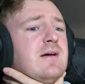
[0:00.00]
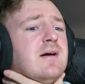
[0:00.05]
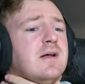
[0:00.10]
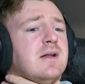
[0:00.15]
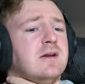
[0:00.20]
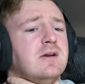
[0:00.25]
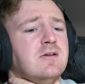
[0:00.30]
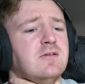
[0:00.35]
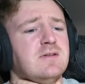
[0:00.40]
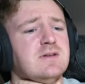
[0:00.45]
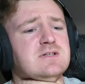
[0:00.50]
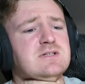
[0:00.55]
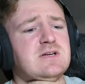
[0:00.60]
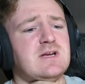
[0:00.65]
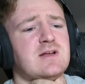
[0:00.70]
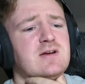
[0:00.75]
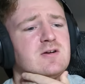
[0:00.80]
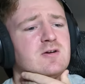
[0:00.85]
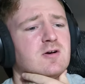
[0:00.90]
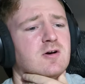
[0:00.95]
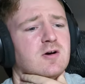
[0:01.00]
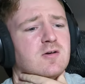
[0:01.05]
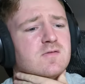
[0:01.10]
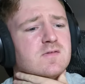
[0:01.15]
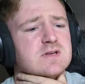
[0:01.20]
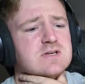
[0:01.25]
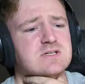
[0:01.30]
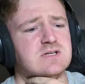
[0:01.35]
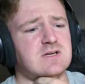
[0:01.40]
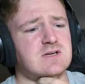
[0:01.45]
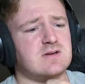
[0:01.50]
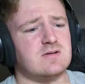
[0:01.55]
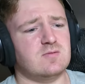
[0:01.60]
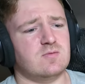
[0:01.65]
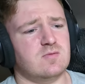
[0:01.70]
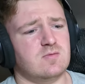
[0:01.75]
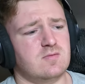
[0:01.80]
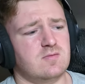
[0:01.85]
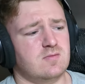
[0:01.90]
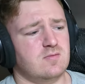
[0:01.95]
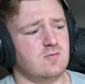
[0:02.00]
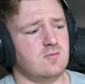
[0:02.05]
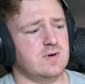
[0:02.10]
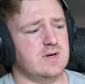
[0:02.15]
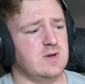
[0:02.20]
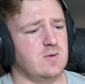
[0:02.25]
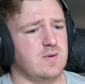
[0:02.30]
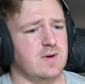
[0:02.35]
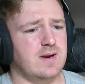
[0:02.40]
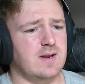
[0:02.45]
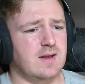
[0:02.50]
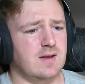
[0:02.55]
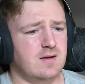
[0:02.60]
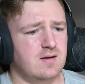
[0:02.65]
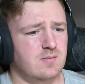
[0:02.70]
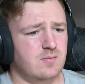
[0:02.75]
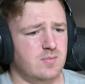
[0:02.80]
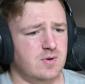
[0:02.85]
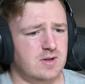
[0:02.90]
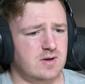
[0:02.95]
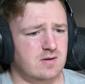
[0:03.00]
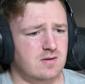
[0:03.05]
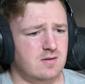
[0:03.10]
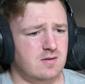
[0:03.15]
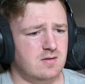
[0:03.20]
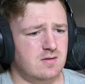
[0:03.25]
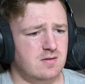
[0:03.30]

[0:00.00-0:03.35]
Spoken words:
under the chin or on the chin when he went in, but